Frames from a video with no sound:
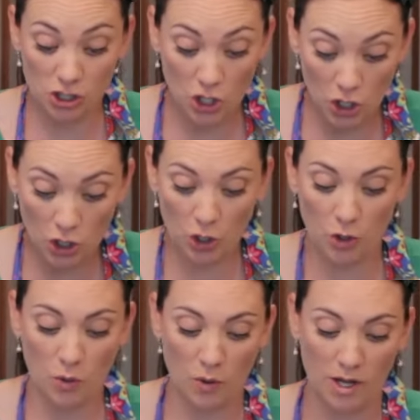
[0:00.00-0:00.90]

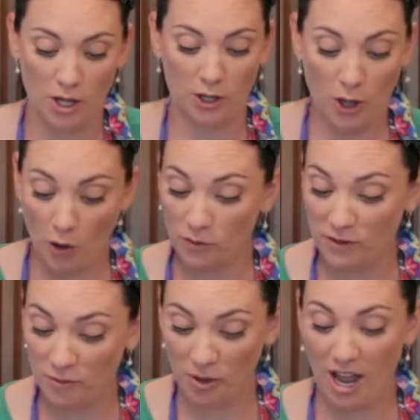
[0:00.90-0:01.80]
two loaves
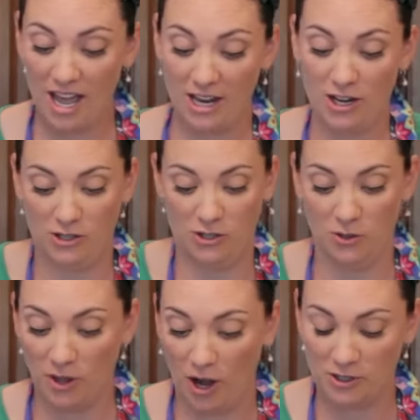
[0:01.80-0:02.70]
of bread, two
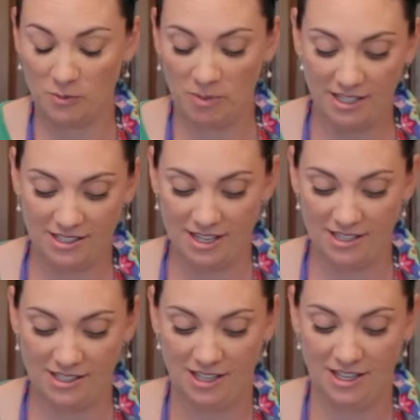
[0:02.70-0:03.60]
large pizzas.